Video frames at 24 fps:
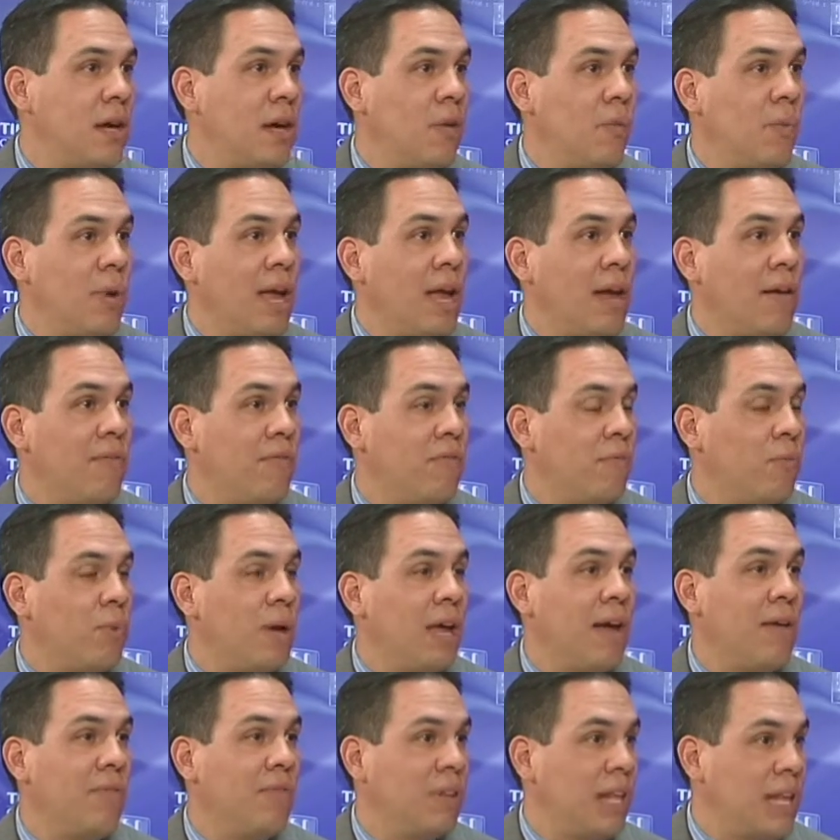We have
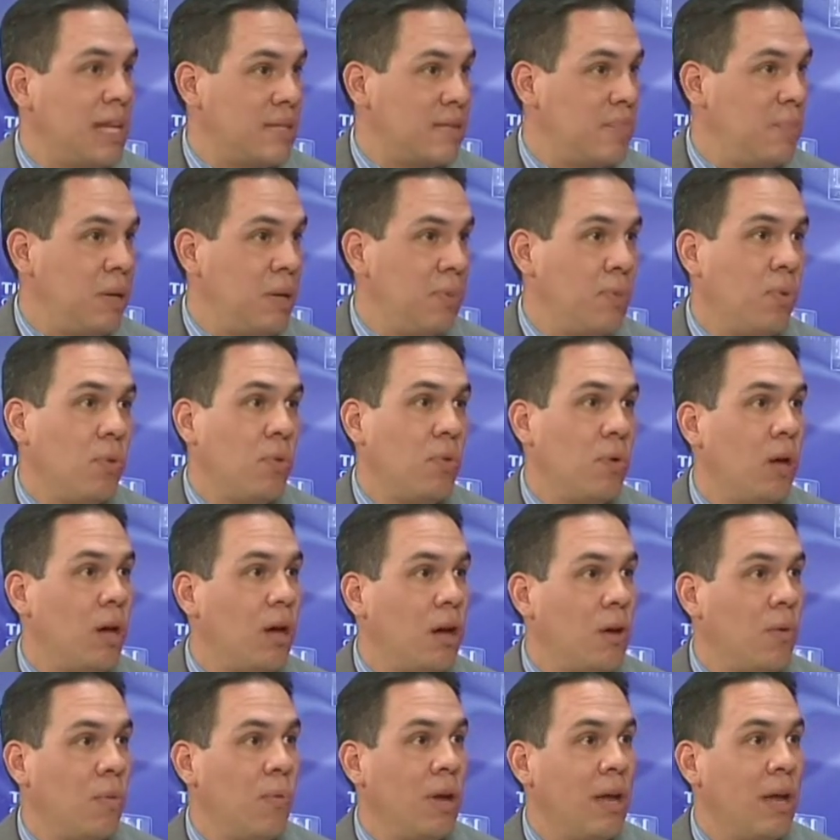less people.